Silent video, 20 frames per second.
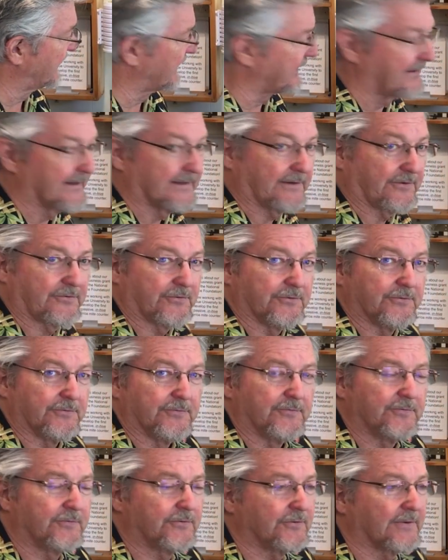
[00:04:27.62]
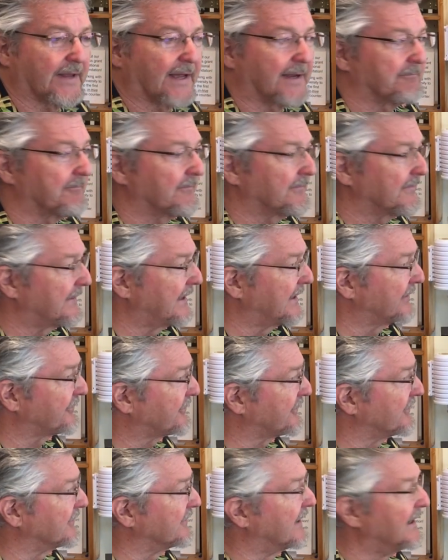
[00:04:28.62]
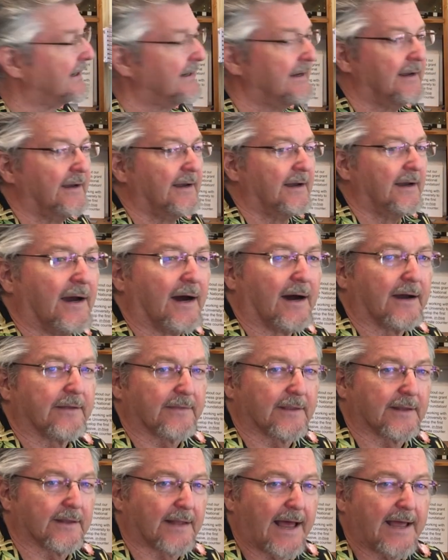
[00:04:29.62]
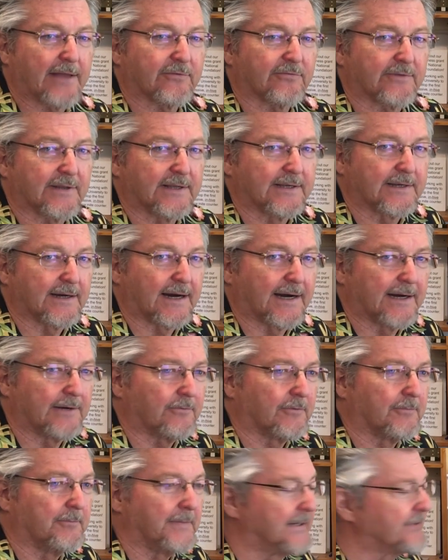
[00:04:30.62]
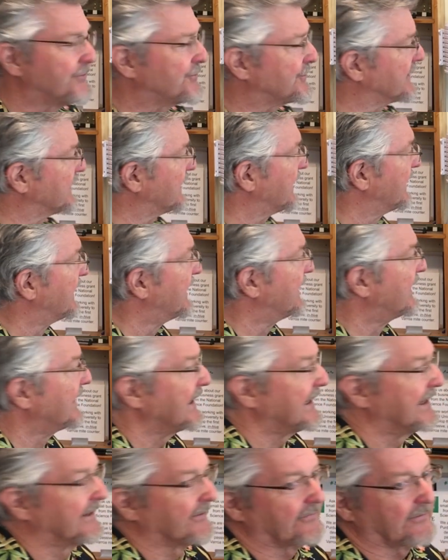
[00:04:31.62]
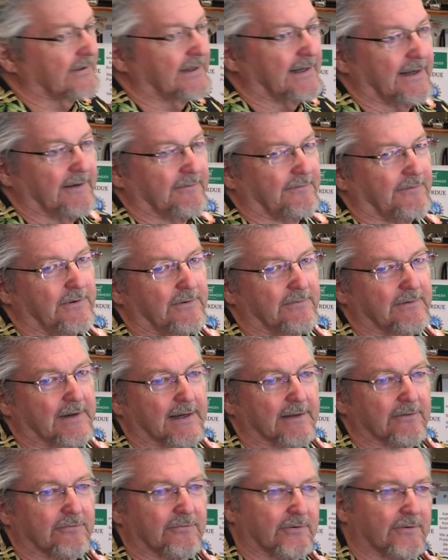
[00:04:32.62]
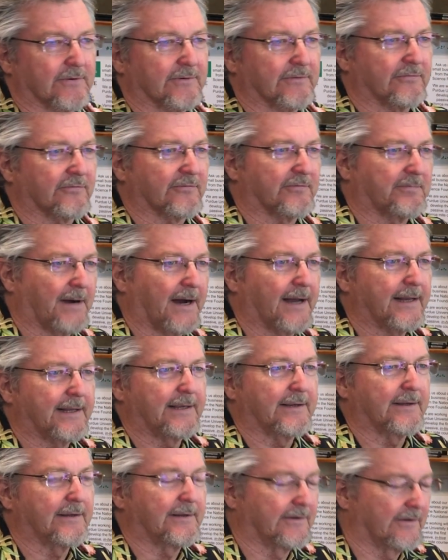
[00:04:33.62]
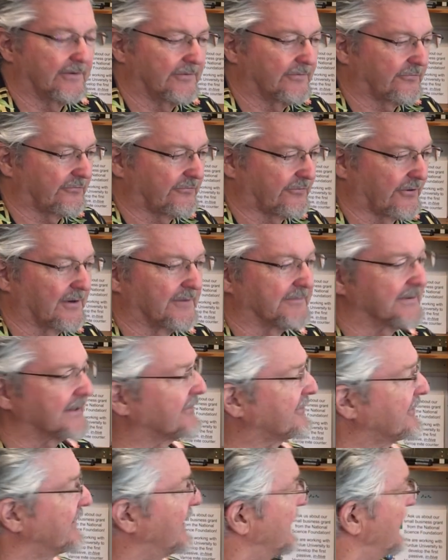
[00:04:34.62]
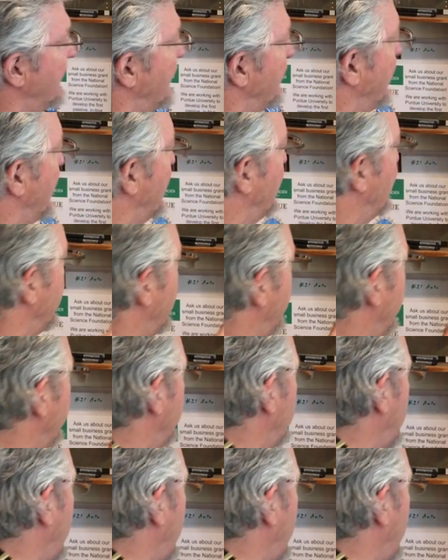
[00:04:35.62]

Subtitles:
I think, to that issue. The last thing I will mention is that if you got sort of spotty service, then we do